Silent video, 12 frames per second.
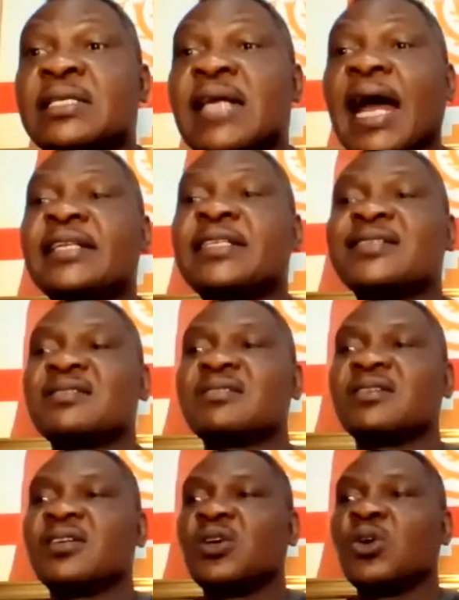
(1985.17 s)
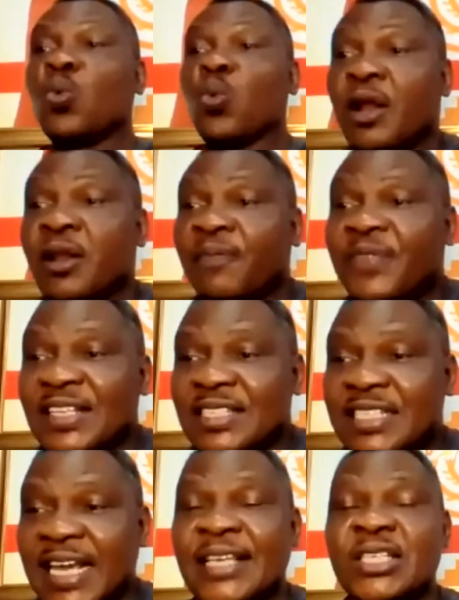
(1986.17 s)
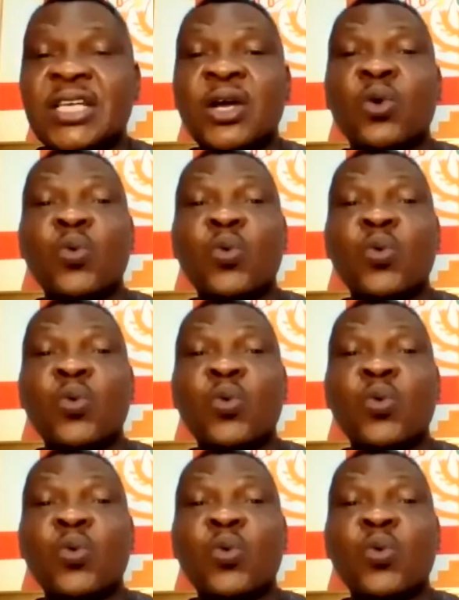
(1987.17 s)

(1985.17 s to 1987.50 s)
that one of these days